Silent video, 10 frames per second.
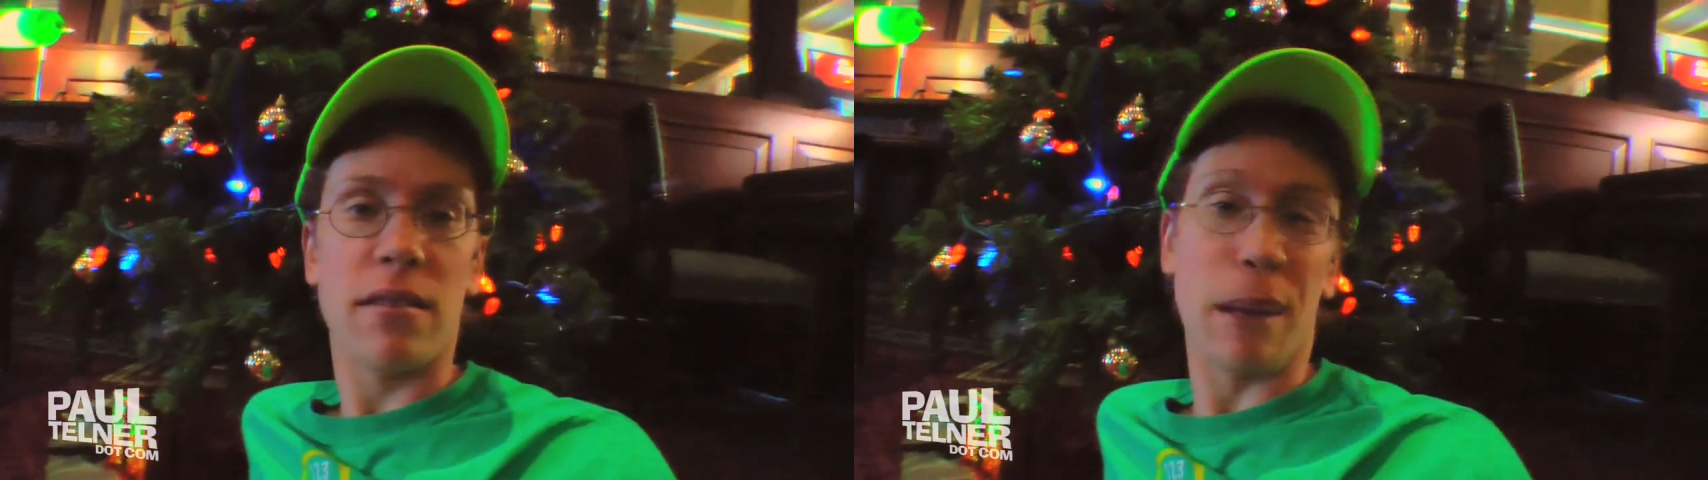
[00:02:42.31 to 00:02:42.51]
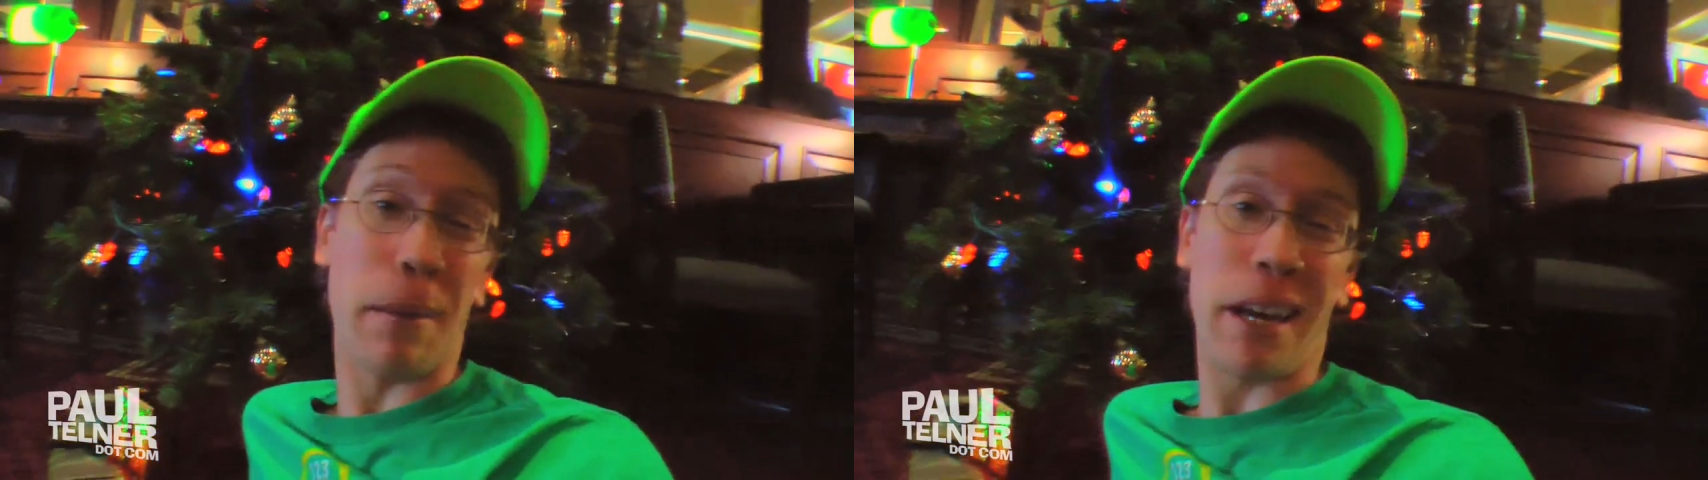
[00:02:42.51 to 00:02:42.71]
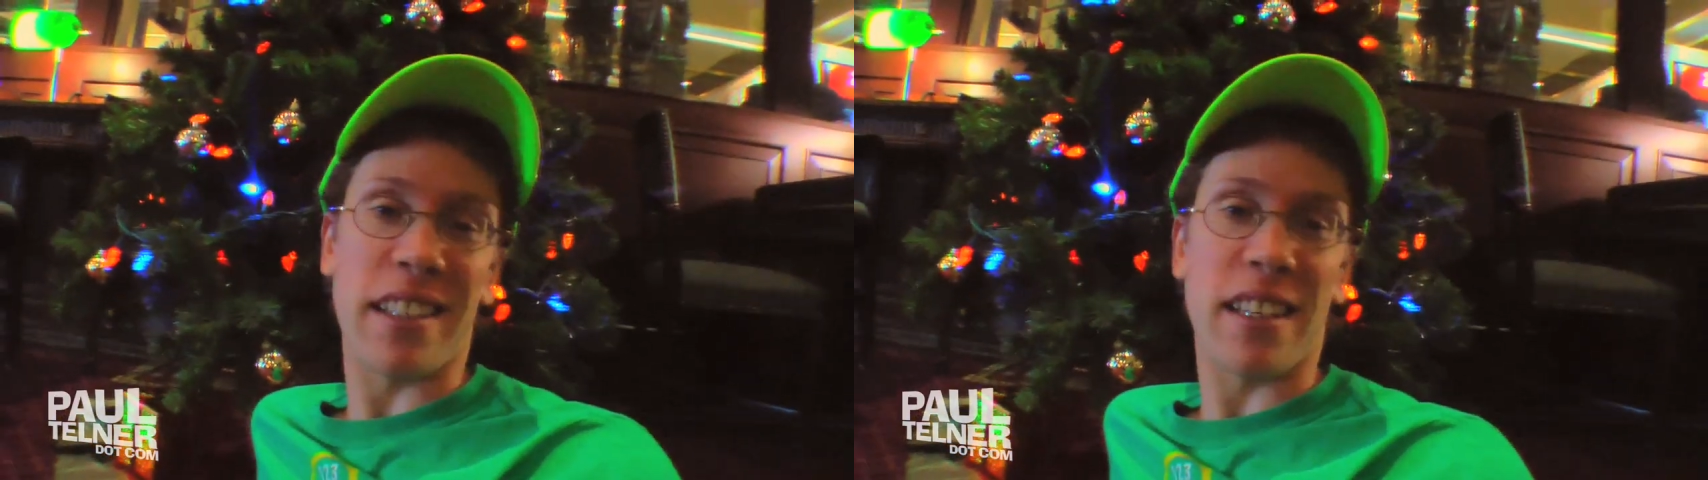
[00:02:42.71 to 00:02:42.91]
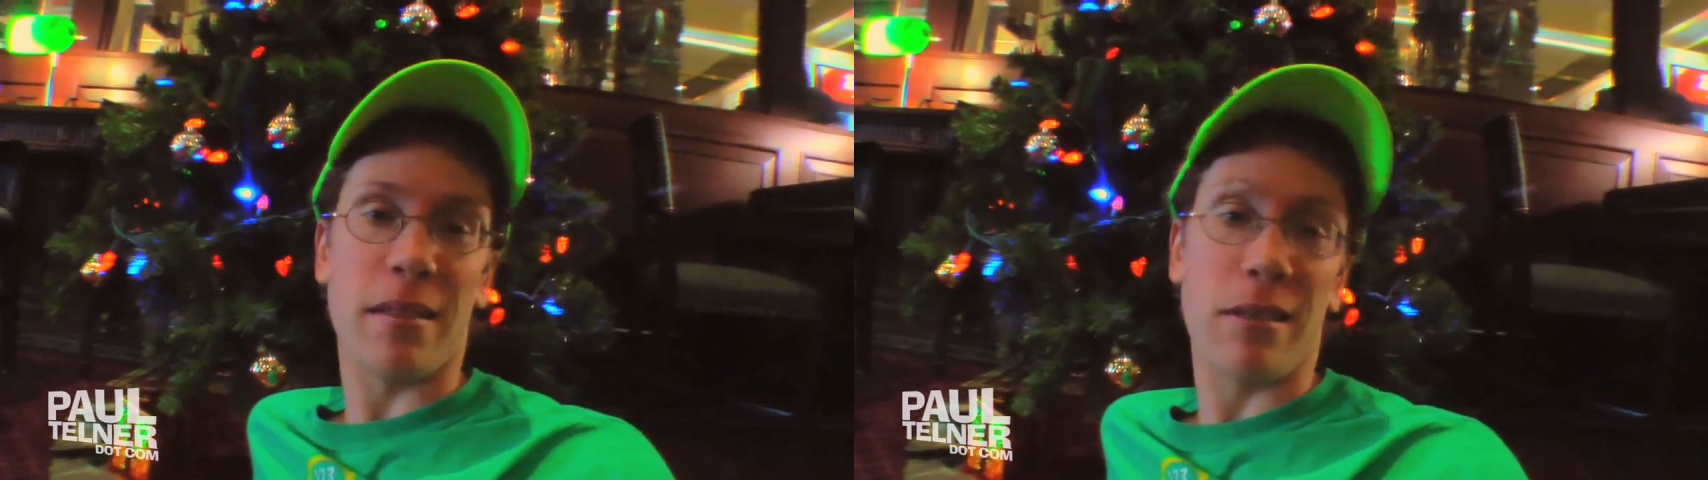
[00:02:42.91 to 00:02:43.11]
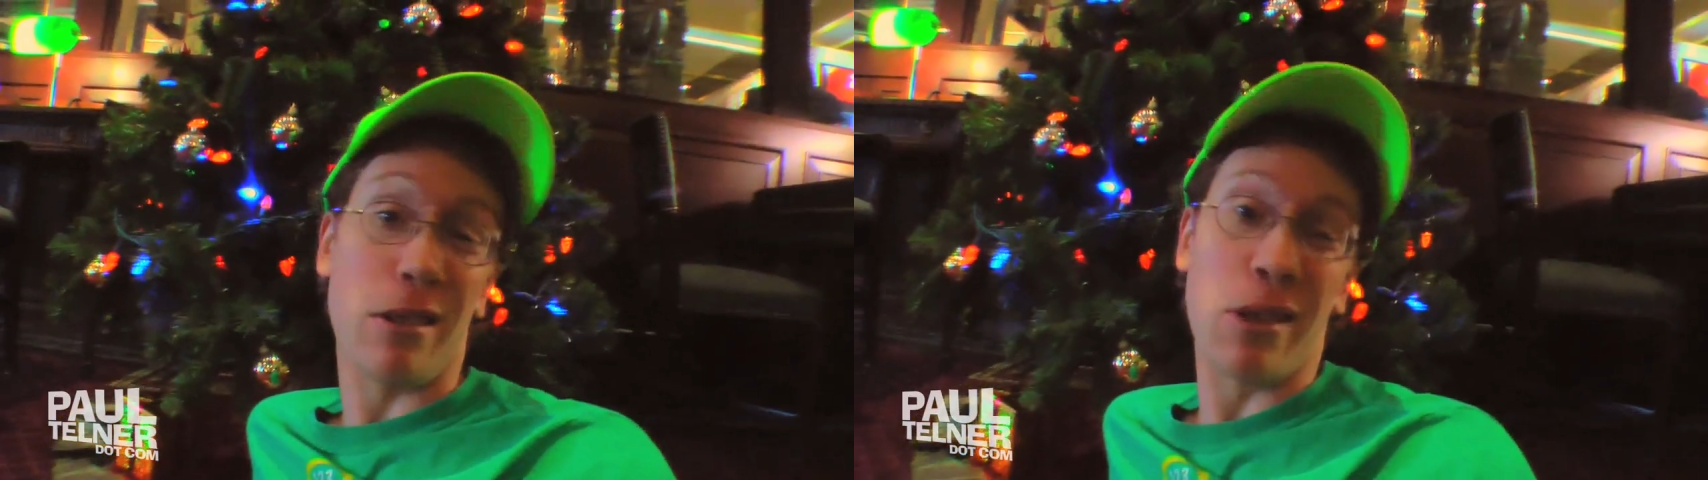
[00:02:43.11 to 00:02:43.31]
Maybe I did.
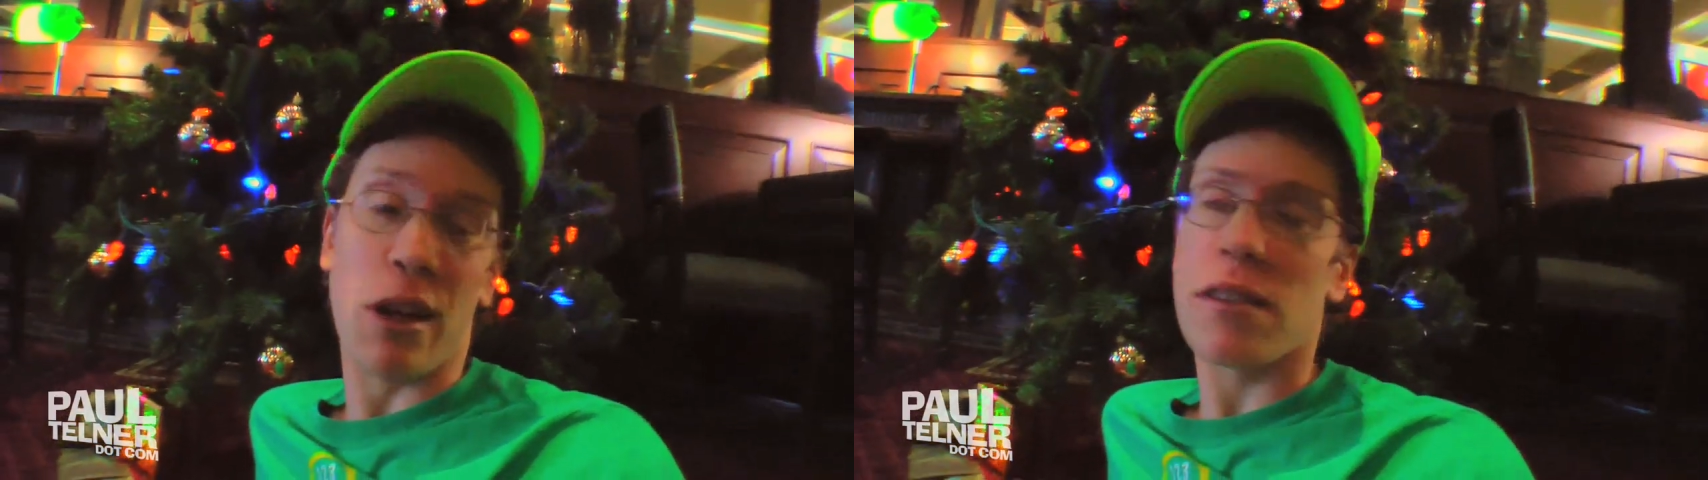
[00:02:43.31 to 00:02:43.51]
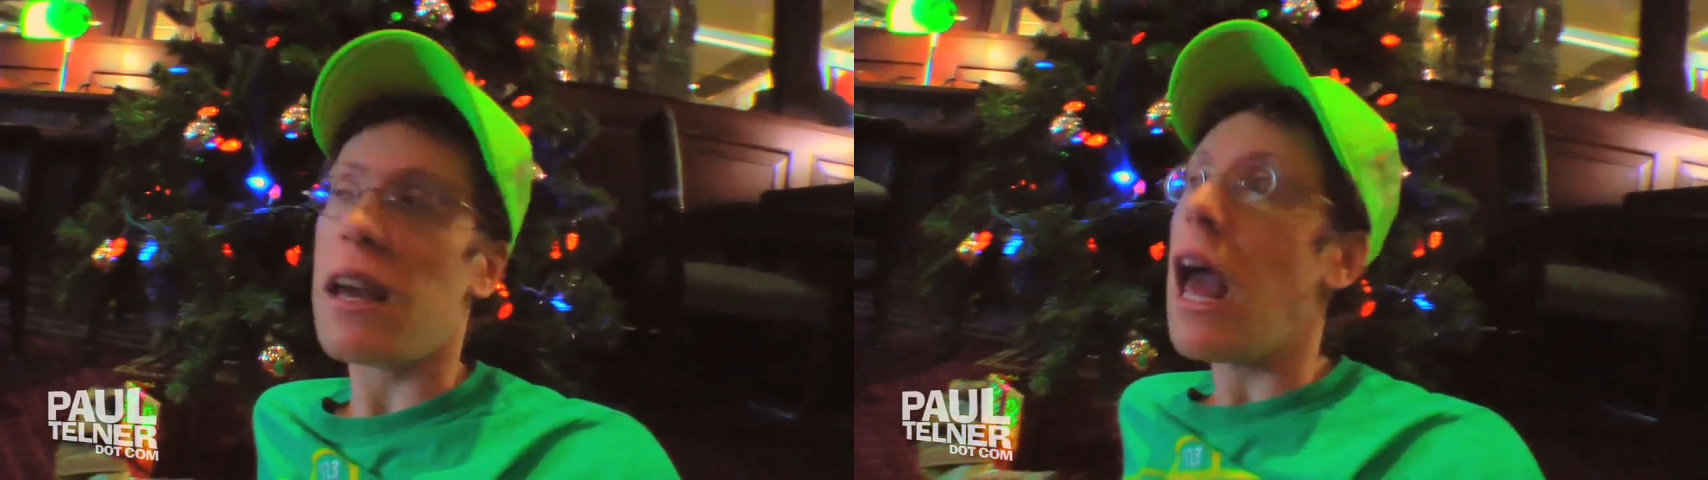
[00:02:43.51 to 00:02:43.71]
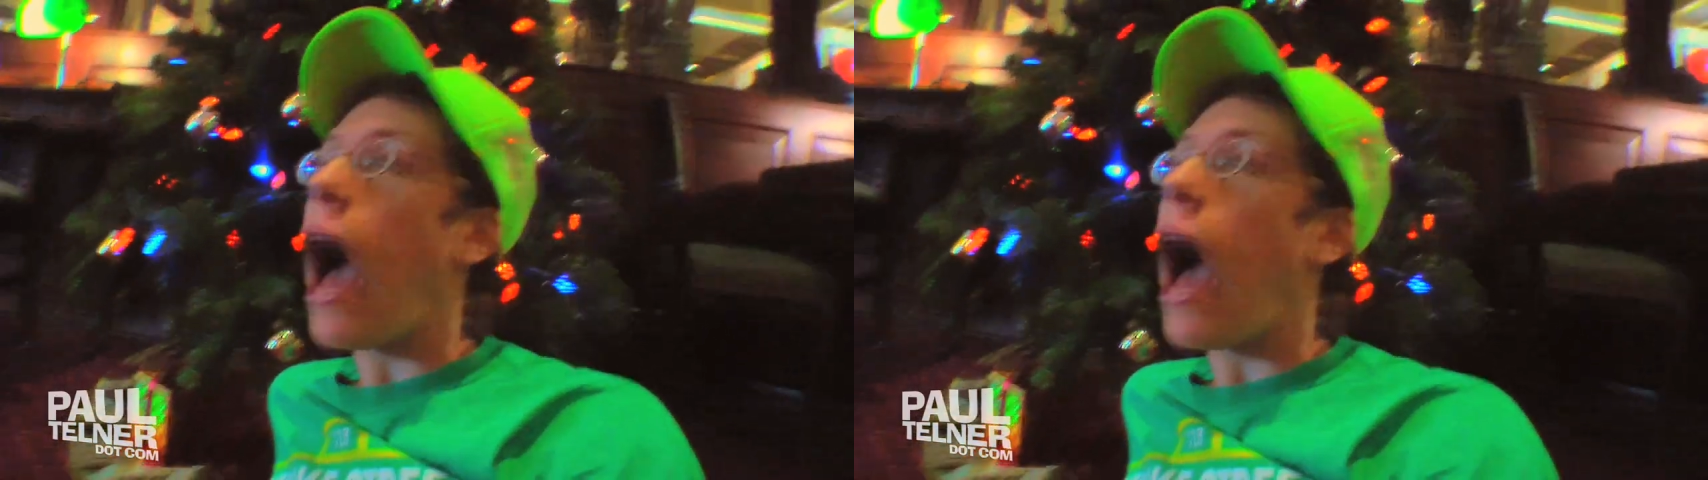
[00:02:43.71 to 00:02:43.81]
Who knows?